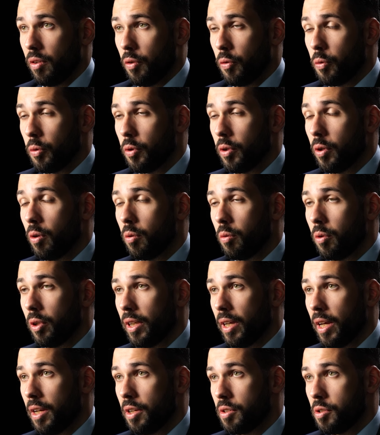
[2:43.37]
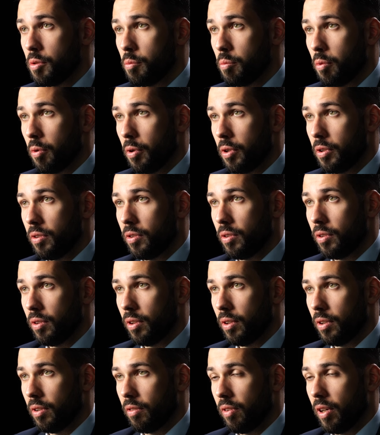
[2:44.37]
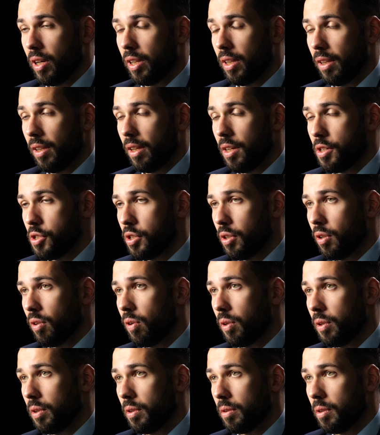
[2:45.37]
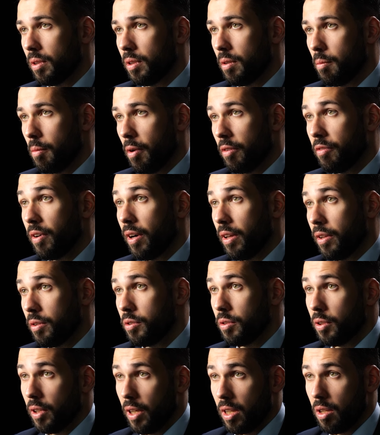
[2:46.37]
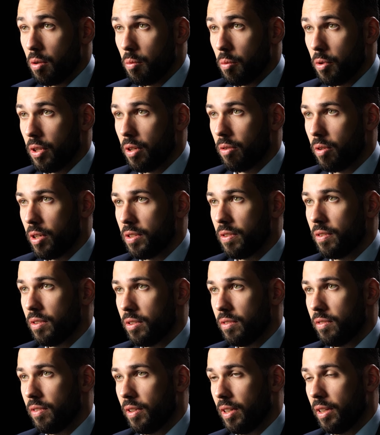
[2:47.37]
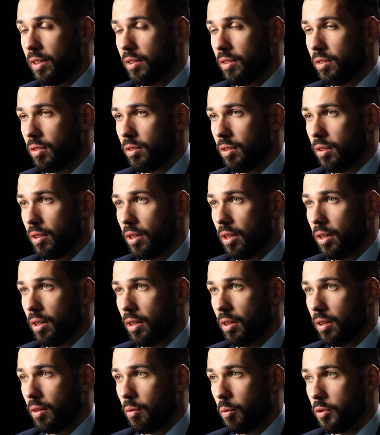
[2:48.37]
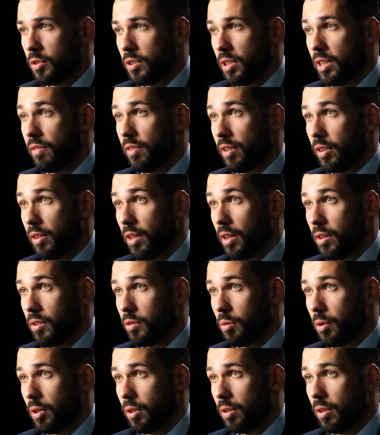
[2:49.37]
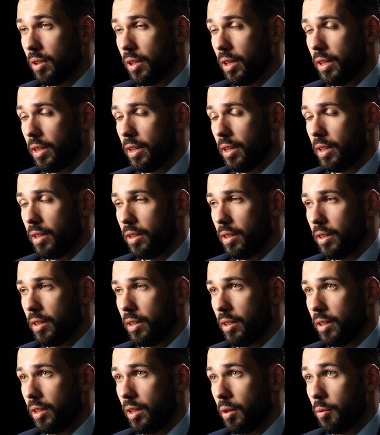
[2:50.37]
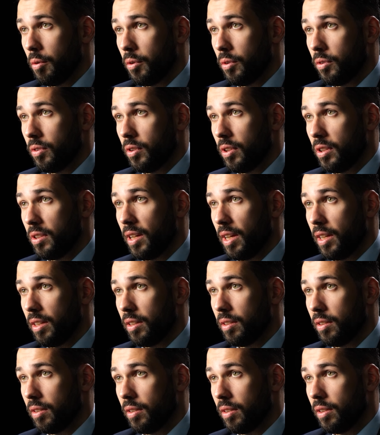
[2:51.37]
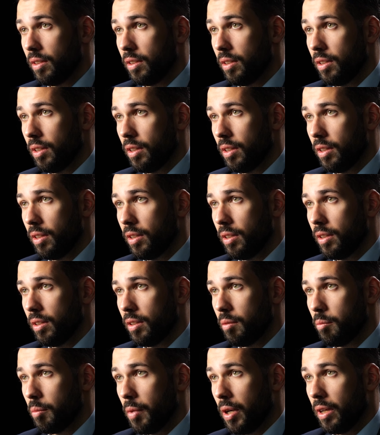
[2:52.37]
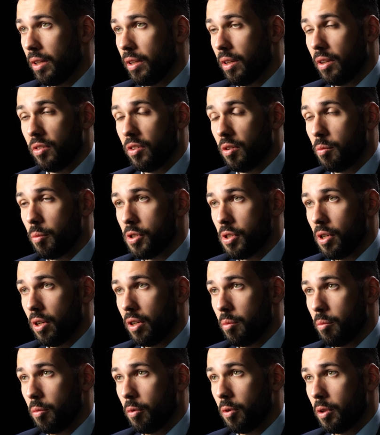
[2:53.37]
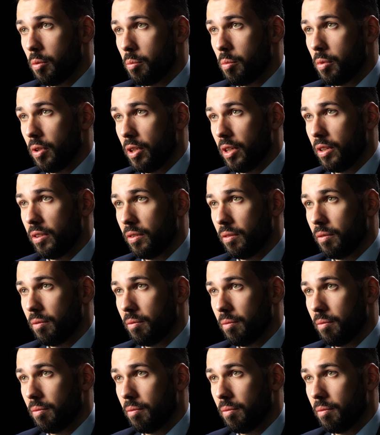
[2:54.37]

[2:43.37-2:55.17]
through the only entry point via the Lachin corridor, my father, together with the rest of the civilians, was leaving there as well. And then he was detained by the Azerbaijani border police.